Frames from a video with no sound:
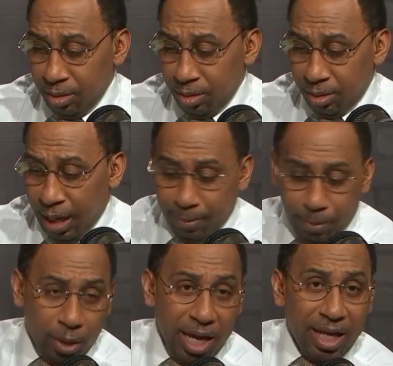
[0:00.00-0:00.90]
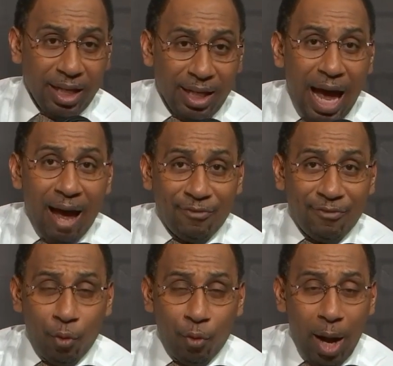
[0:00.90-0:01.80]
I'm on the air live for
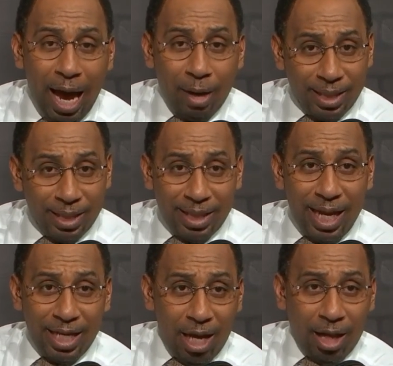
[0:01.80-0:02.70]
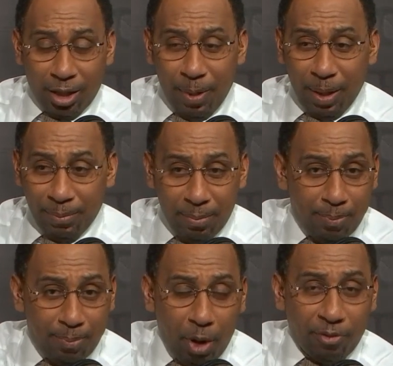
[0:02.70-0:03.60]
4 hours a day. Y'all expect me to be
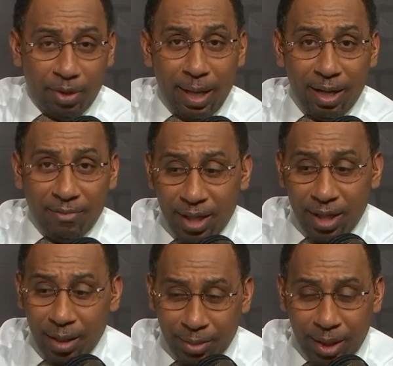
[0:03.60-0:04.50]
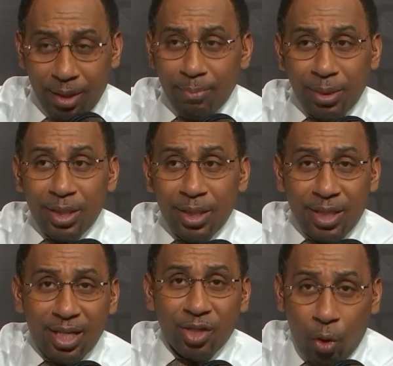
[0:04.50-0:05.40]
perfect about every damn thing. Please,
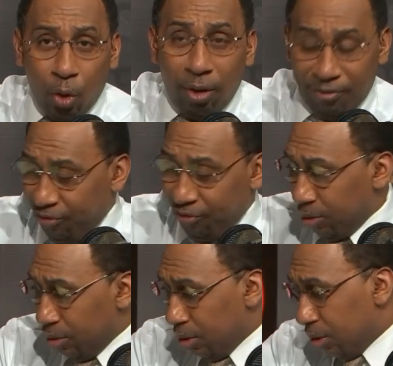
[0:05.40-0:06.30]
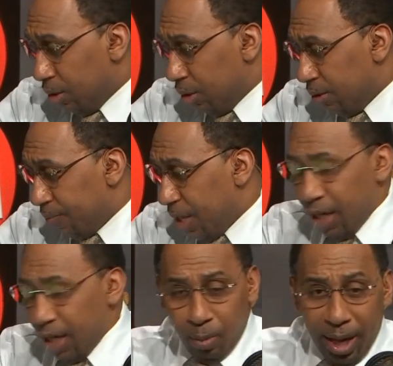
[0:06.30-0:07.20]
kiss off.
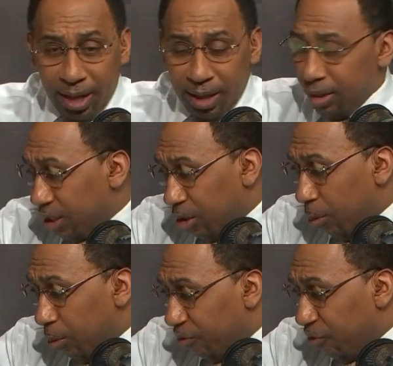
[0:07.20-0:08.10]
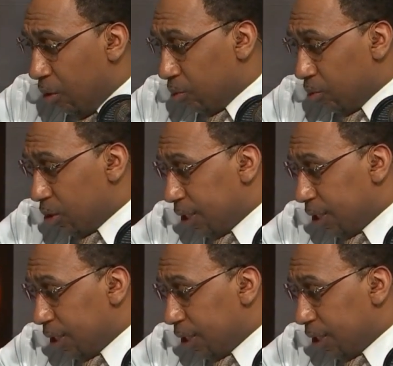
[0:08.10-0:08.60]
Anyway, let's go with the phones.